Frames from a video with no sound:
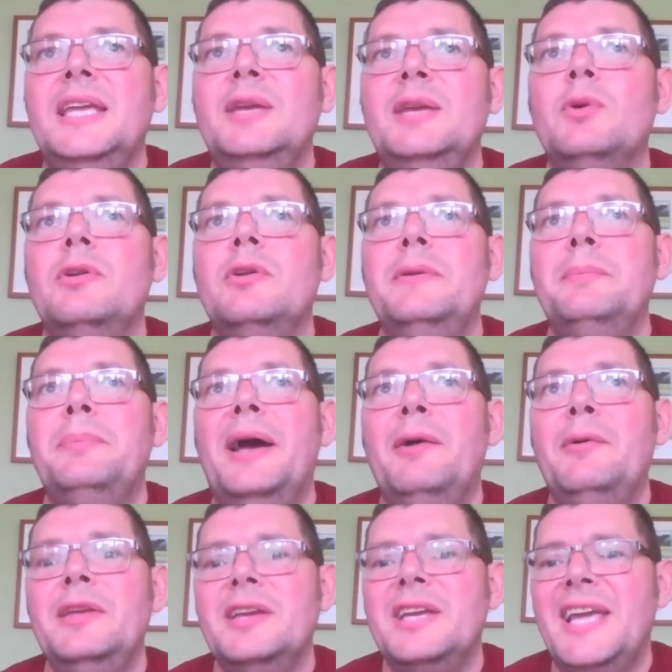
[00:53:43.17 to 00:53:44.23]
you want to
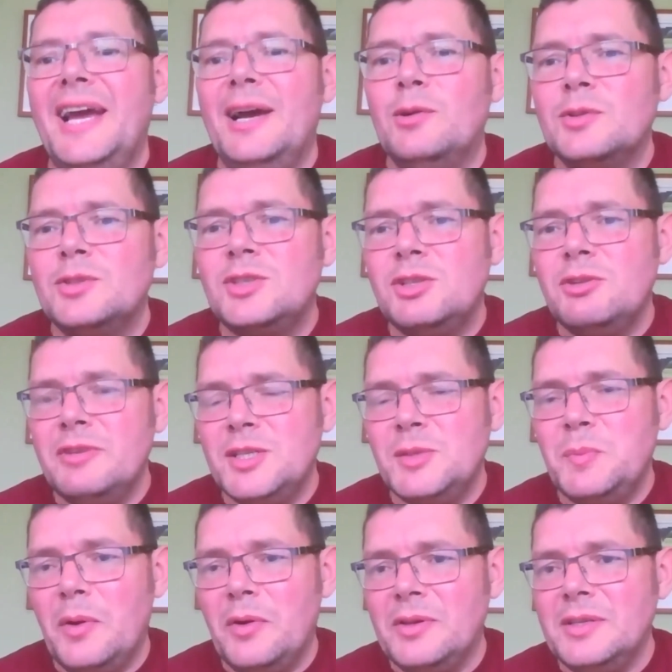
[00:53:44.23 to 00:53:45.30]
empower your cows to
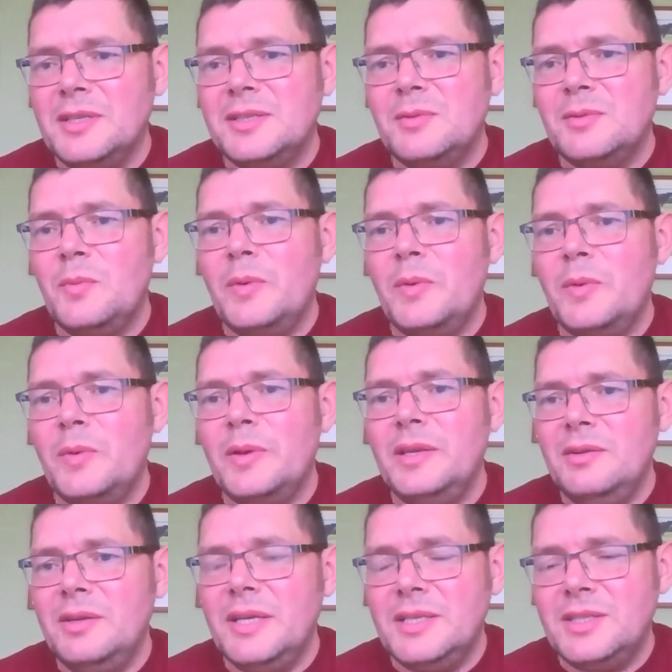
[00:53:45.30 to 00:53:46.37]
respond when you
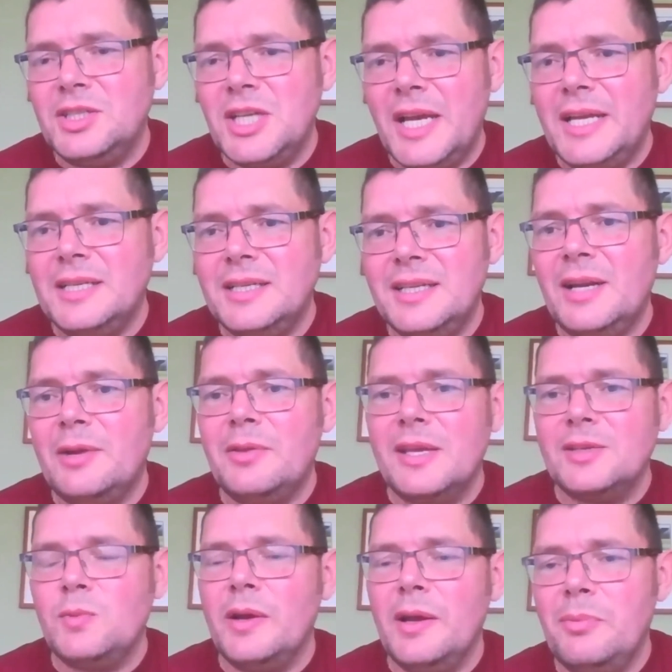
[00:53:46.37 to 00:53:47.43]
need to change.
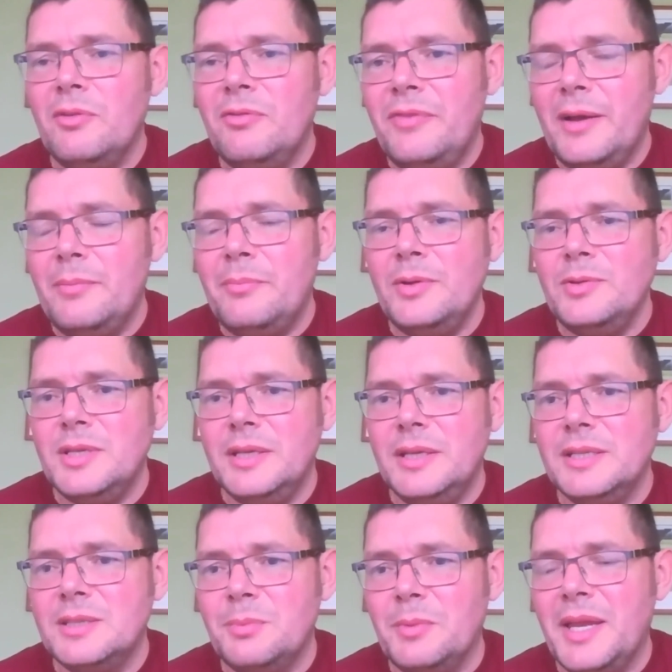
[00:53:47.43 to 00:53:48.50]
That's why I put fat and
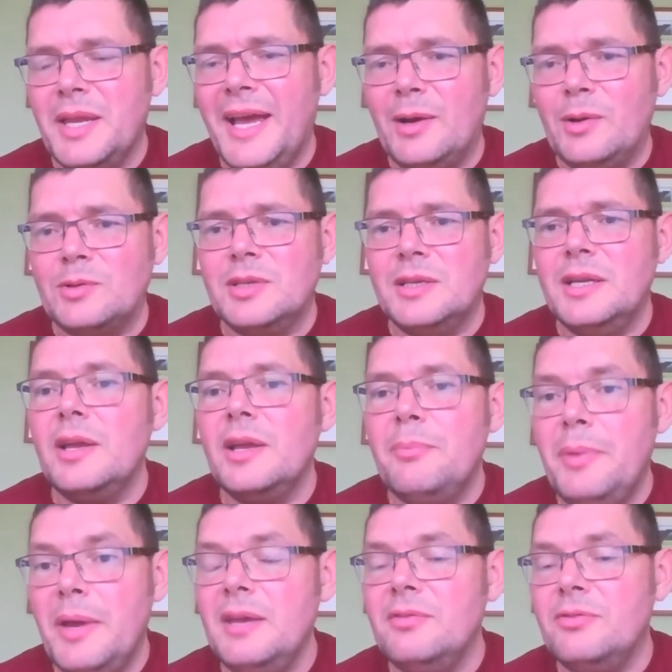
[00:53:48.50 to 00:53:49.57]
protein into my cows. I don't
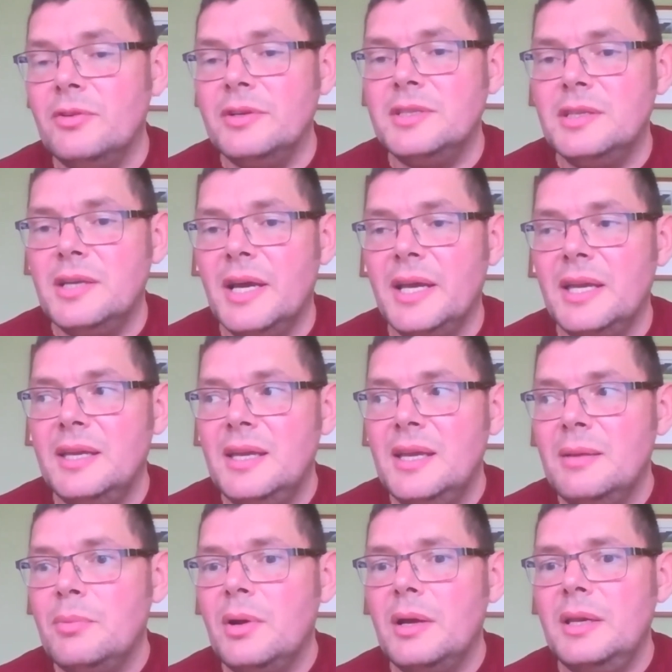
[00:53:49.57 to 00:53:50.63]
get paid for it today,
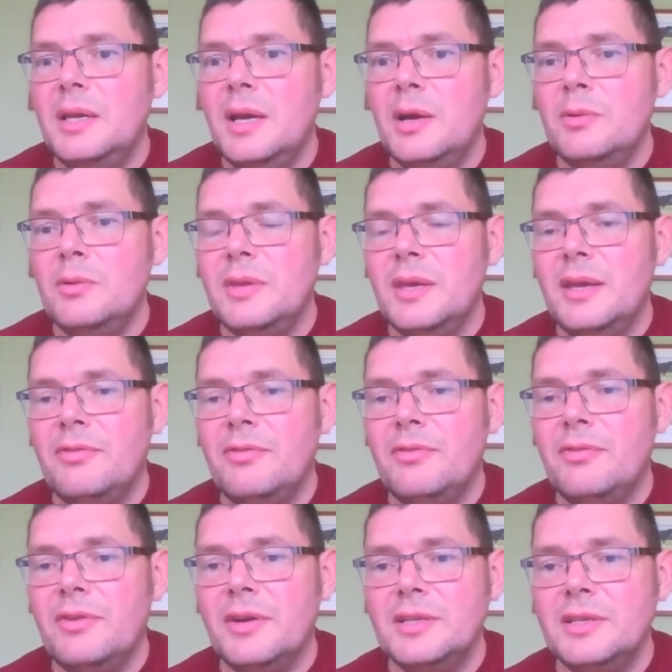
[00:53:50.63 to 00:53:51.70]
but I know that if
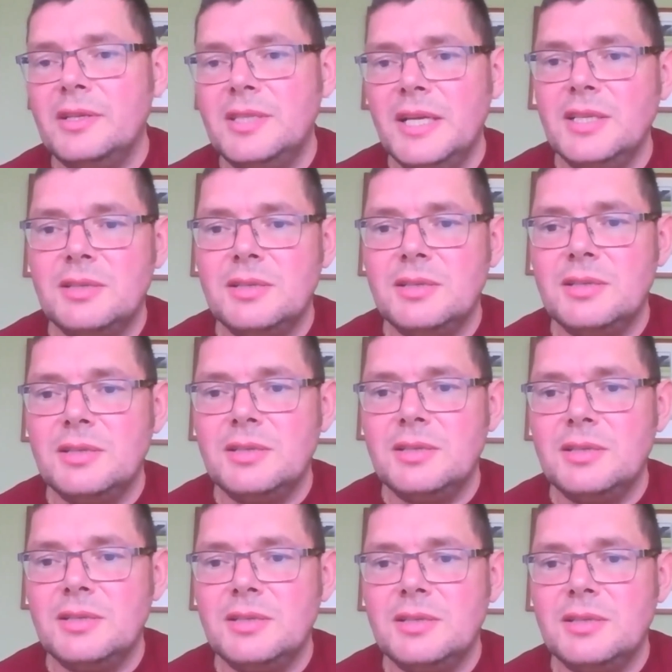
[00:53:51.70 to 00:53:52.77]
I change milk
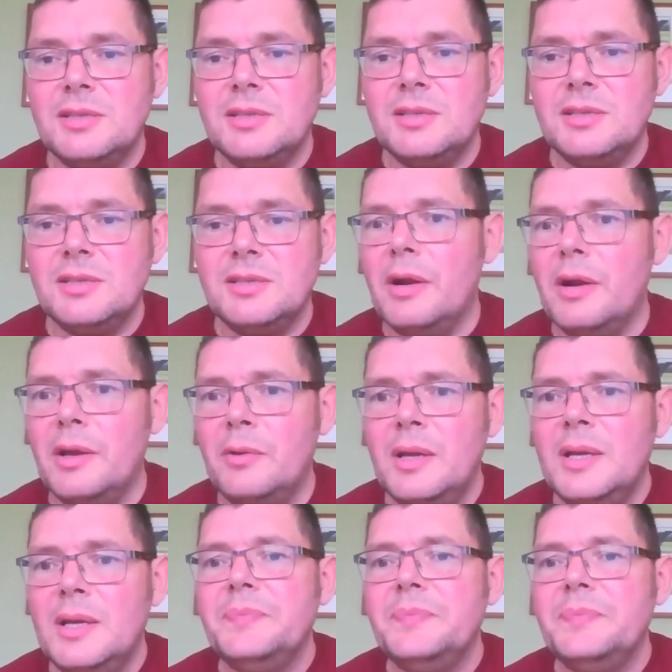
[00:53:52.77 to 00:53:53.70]
contract tomorrow,